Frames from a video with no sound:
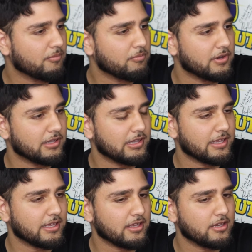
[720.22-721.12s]
but
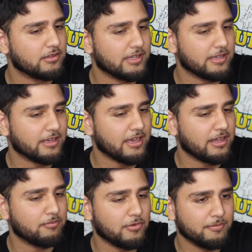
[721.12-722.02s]
like like
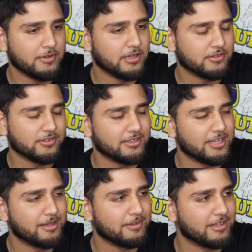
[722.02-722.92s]
at a moment I was like damn,